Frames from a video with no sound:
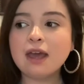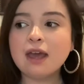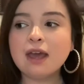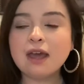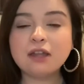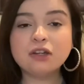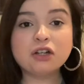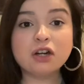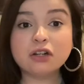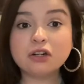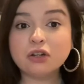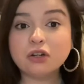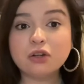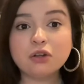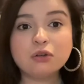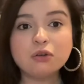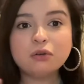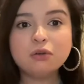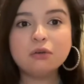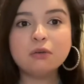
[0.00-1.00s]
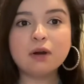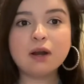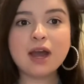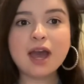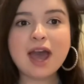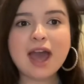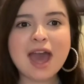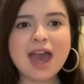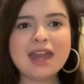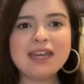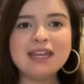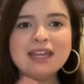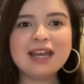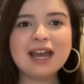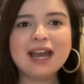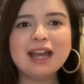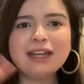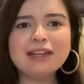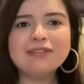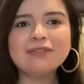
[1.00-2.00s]
Doctor Who, any
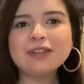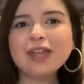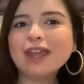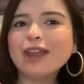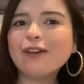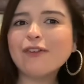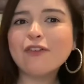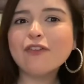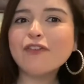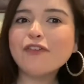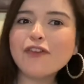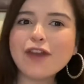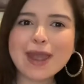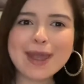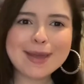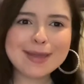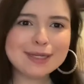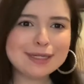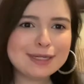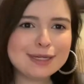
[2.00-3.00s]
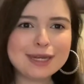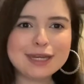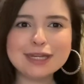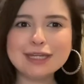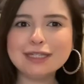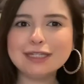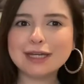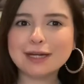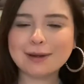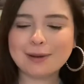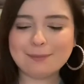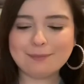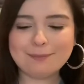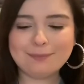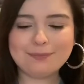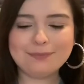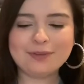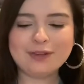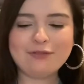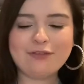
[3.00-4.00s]
kind of like
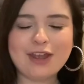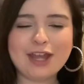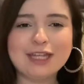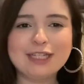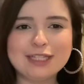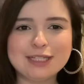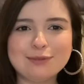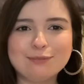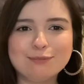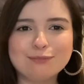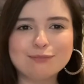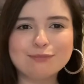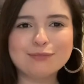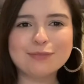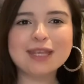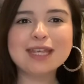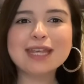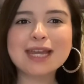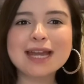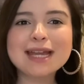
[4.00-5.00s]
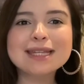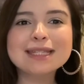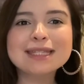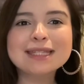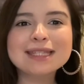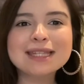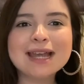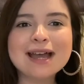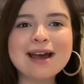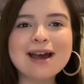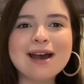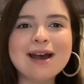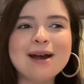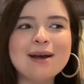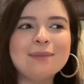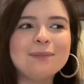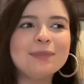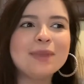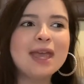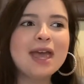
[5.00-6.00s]
fandom, yes.
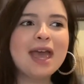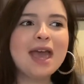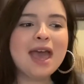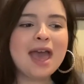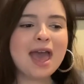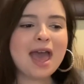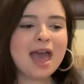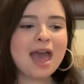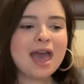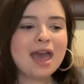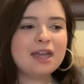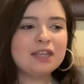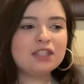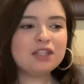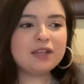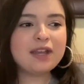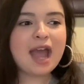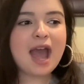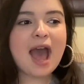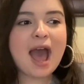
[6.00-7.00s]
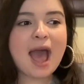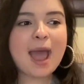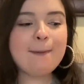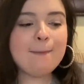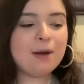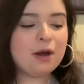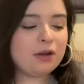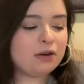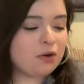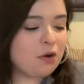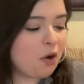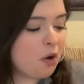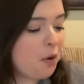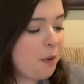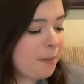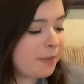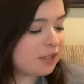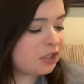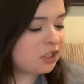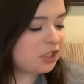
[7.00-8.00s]
So yeah, I bought a
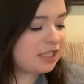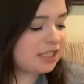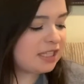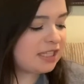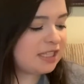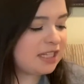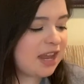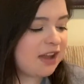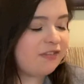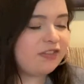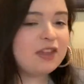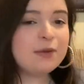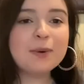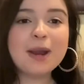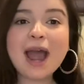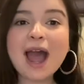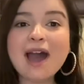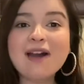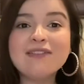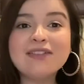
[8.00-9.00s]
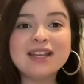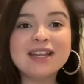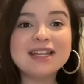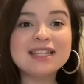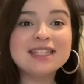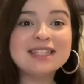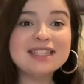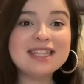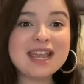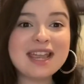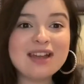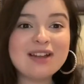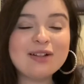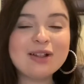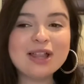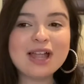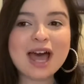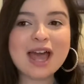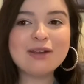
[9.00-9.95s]
whole bunch of stuff. They were having a sale.